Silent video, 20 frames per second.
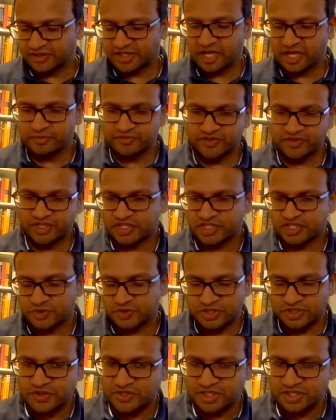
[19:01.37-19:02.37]
healthcare professionals
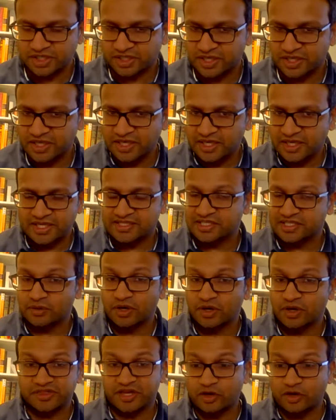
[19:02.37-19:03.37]
were using, and
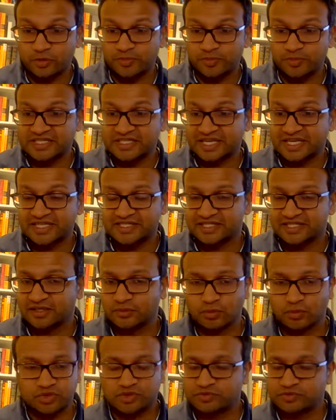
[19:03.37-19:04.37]
so our therapies
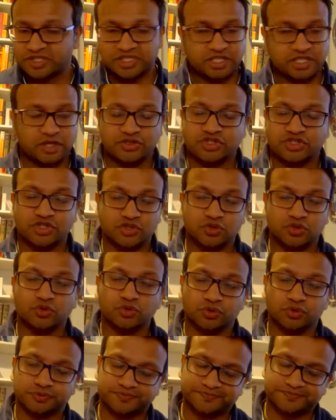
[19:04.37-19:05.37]
data wasn't being coded at
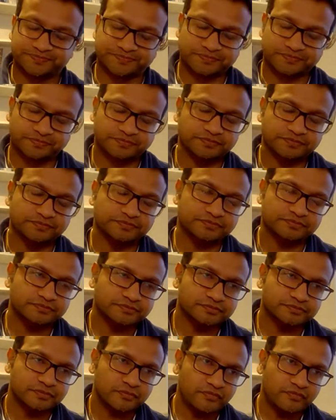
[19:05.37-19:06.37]
all.
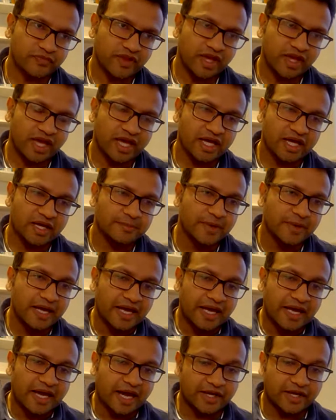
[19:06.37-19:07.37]
And
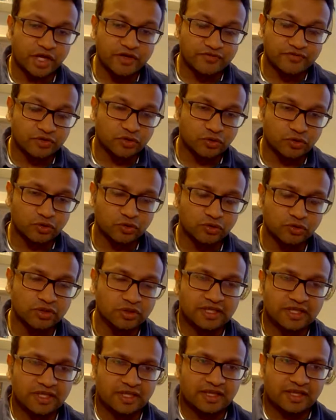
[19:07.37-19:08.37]

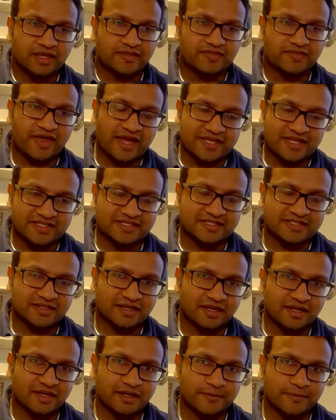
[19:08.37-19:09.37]
overall, that
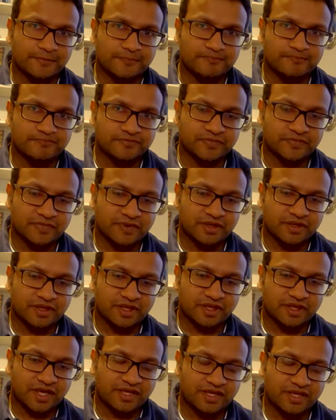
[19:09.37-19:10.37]
I
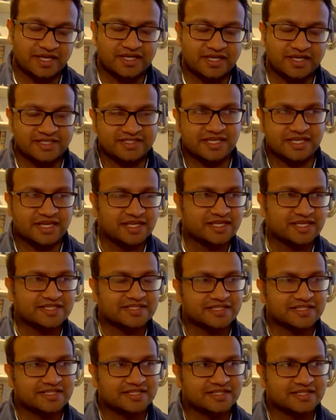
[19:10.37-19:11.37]

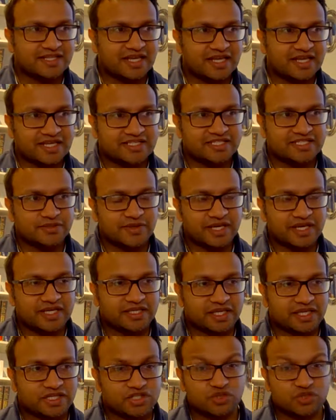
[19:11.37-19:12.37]
said that led to
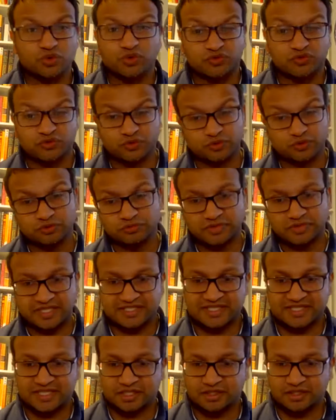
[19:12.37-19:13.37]
a shortfall.
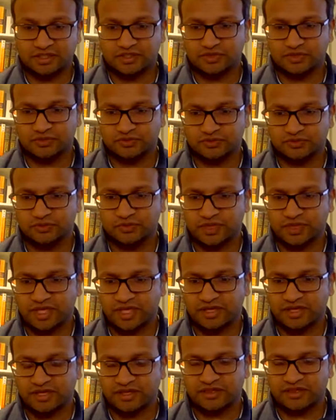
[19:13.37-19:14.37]
I say a shortfall,
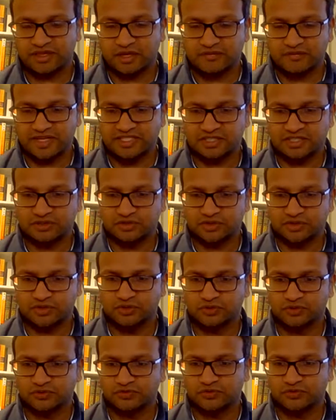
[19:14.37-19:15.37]
a theoretical
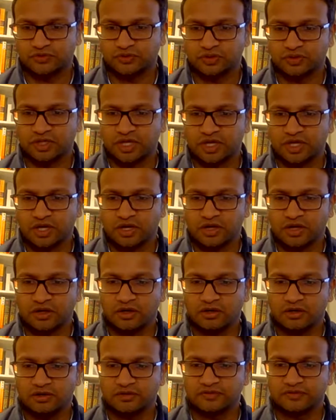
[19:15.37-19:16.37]
shortfall
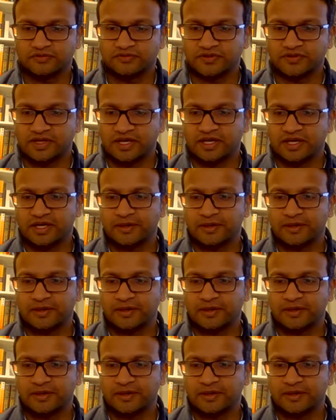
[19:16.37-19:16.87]
of